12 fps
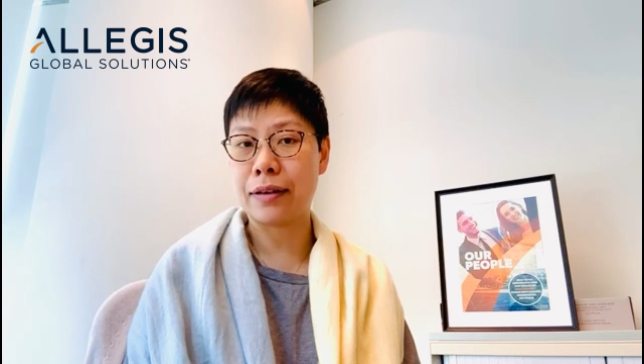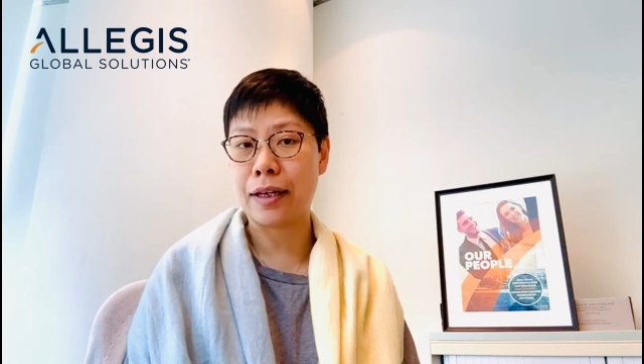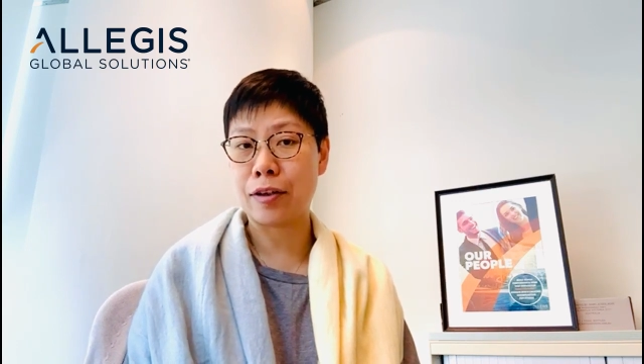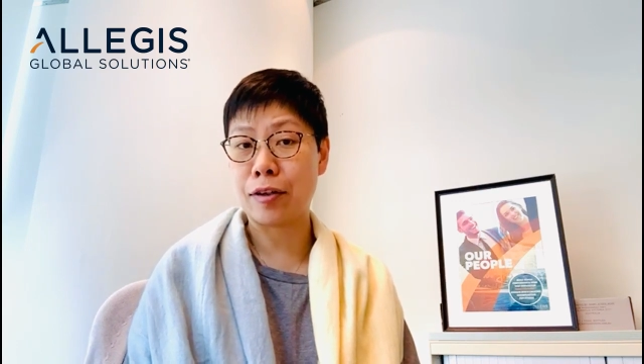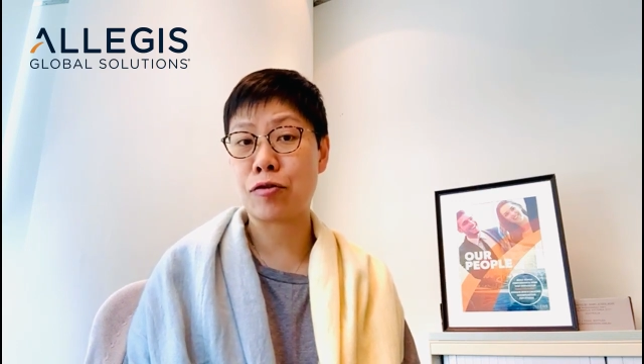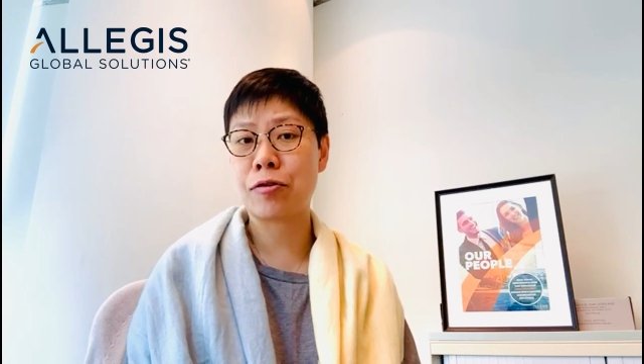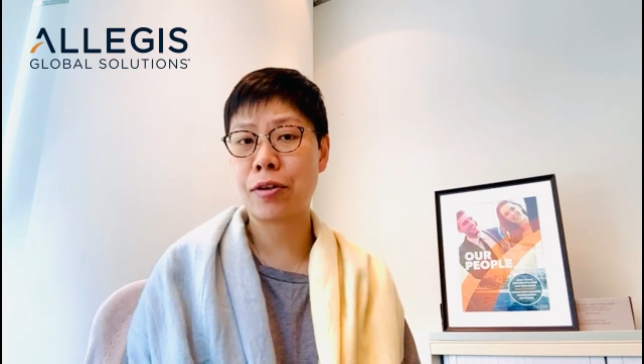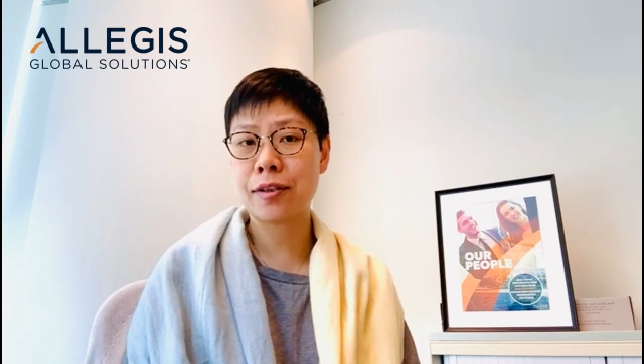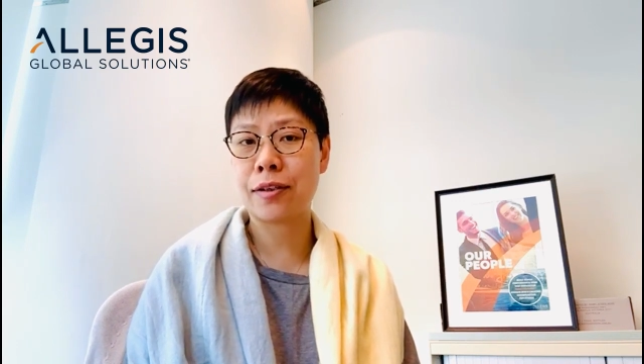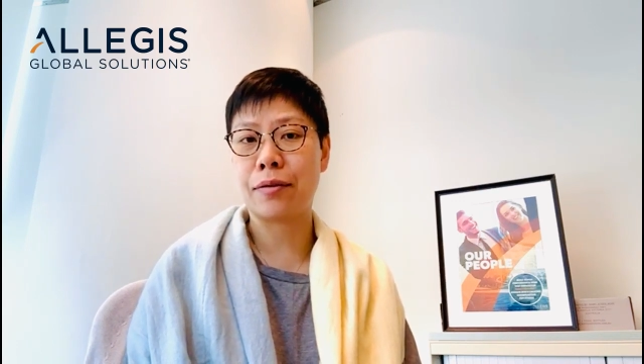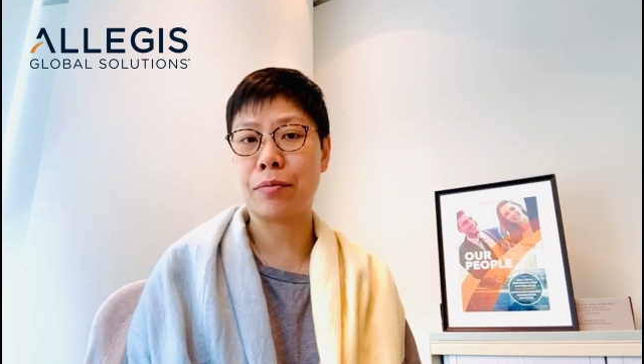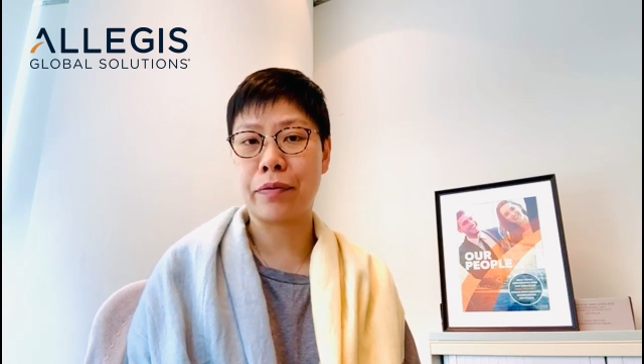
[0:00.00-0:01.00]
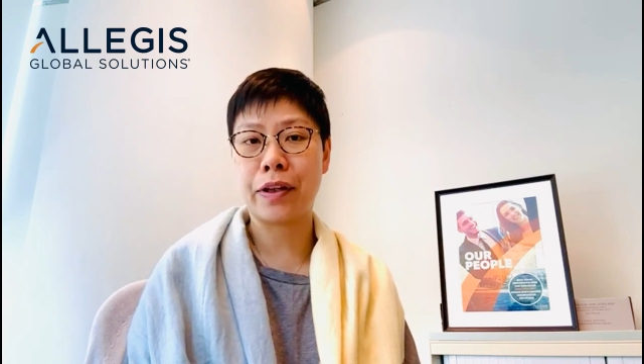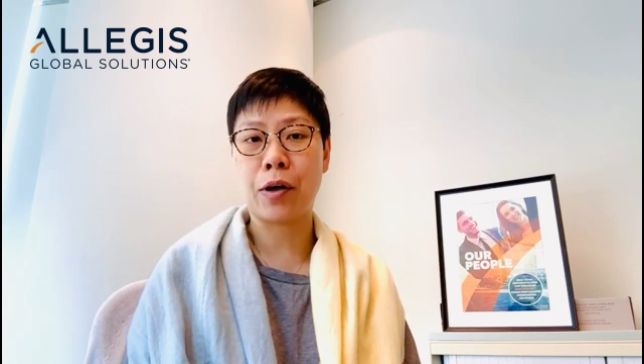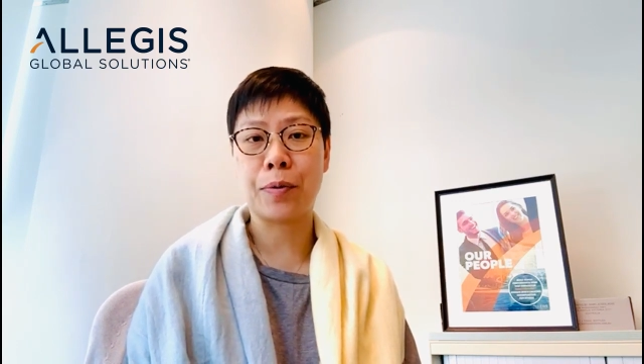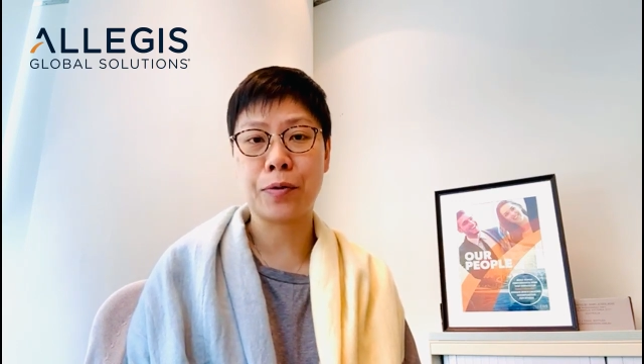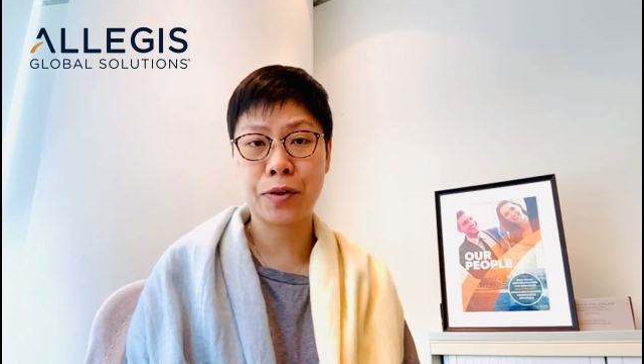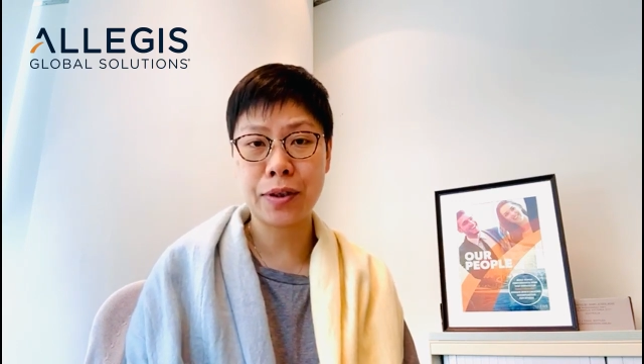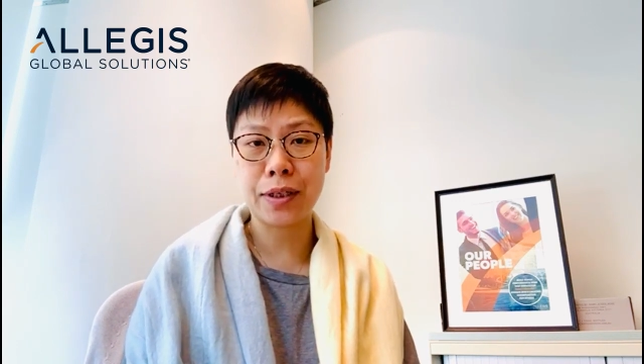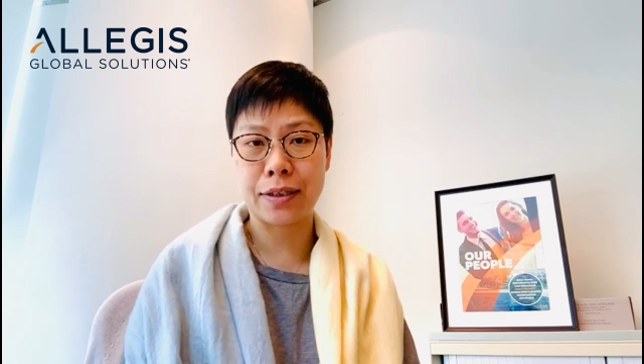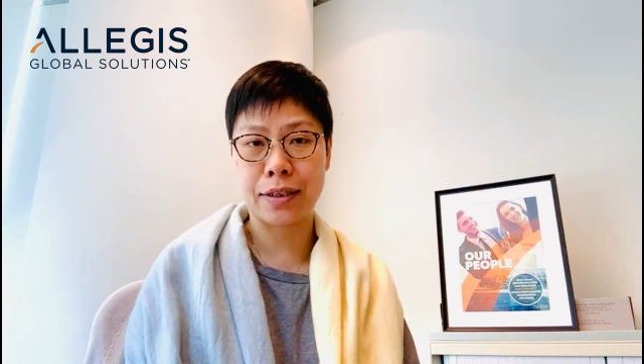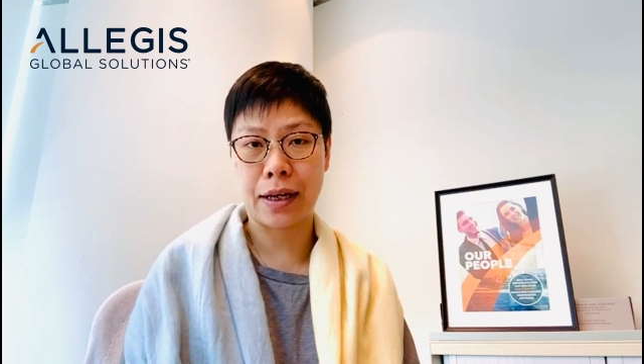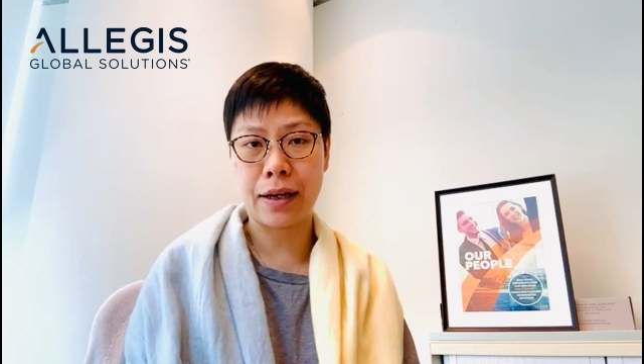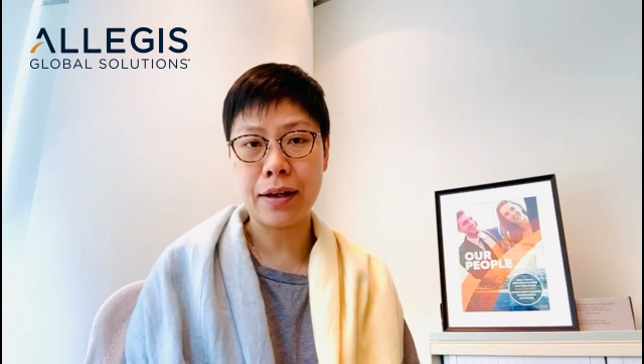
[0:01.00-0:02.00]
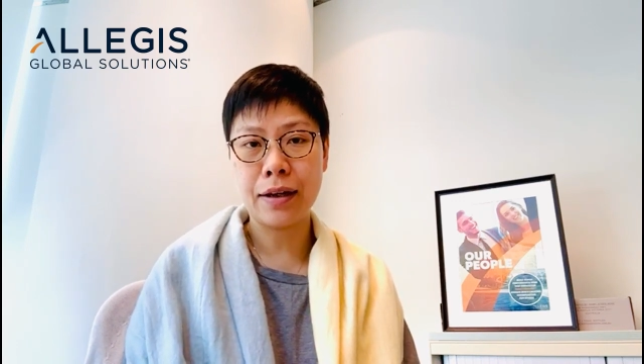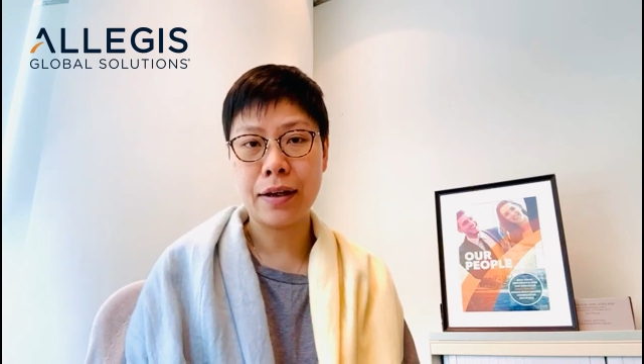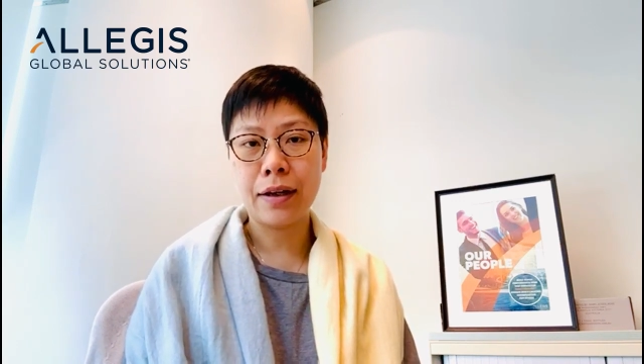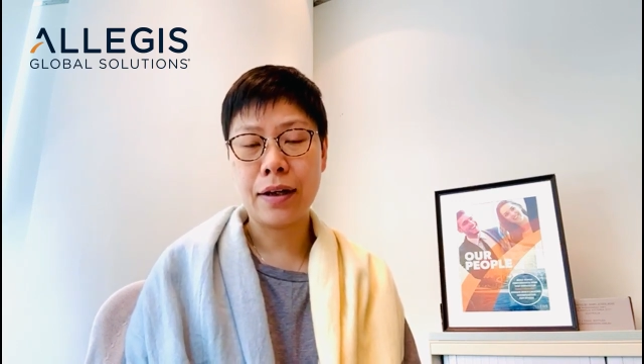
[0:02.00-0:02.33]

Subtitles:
and entrusted with the opportunity